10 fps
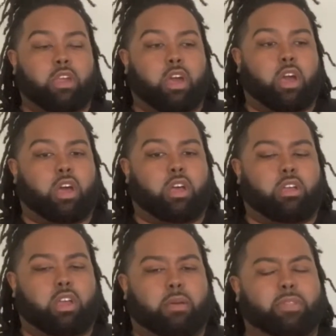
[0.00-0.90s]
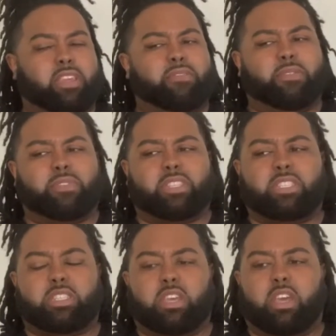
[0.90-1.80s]
I believe it
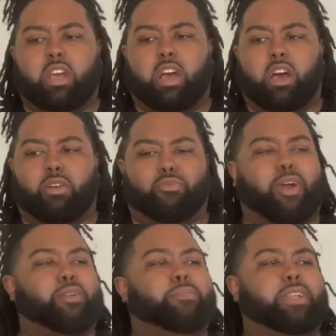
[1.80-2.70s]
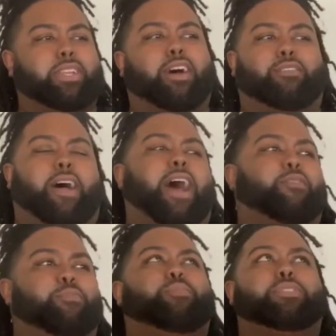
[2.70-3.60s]
was Ronald McDonald. I
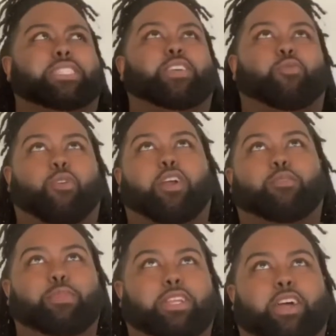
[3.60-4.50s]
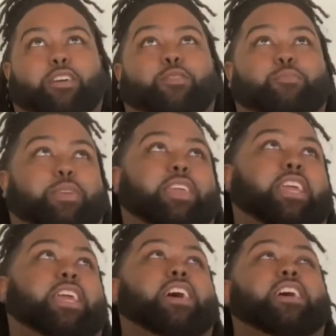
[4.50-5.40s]
remember seeing Ronald McDonald,
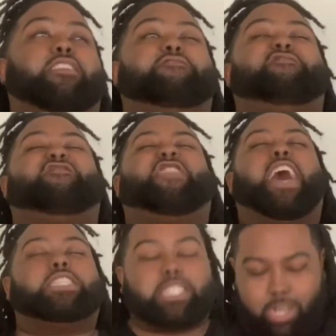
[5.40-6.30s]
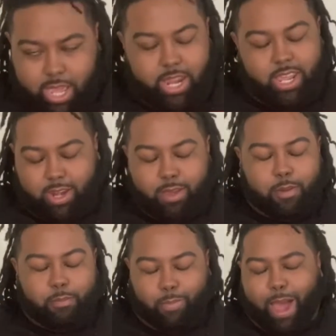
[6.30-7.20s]
being fascinated
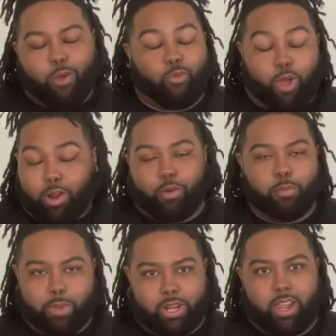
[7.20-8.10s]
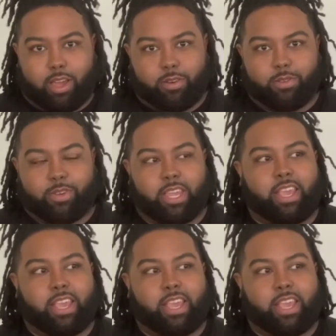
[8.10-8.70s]
by Ronald McDonald.